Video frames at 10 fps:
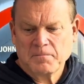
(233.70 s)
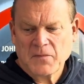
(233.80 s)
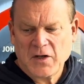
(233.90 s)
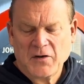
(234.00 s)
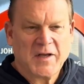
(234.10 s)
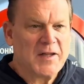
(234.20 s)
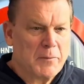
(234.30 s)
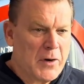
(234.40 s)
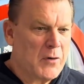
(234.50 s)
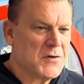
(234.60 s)
you get the
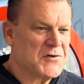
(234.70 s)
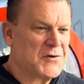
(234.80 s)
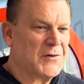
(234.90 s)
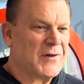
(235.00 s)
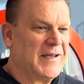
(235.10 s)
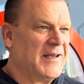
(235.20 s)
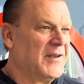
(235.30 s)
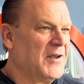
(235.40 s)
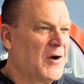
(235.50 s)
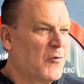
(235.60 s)
bonus early,
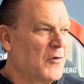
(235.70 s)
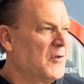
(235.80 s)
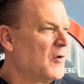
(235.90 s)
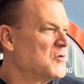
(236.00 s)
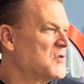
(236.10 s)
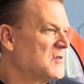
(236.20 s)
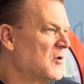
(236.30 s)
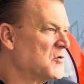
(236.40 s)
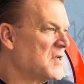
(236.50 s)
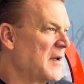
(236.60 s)
with
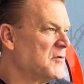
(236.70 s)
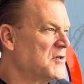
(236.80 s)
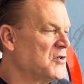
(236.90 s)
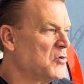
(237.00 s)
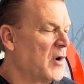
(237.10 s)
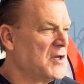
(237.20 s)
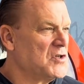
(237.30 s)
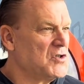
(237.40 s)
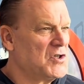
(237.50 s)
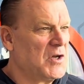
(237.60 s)
those types of
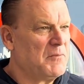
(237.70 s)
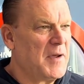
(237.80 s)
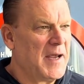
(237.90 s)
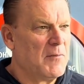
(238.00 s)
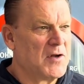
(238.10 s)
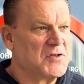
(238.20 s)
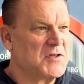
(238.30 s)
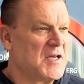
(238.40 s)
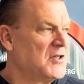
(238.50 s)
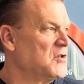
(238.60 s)
situations you didn't pay much
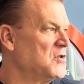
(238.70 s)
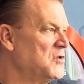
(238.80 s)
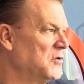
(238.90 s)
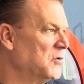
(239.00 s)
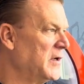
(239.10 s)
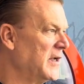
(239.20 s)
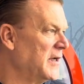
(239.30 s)
attention to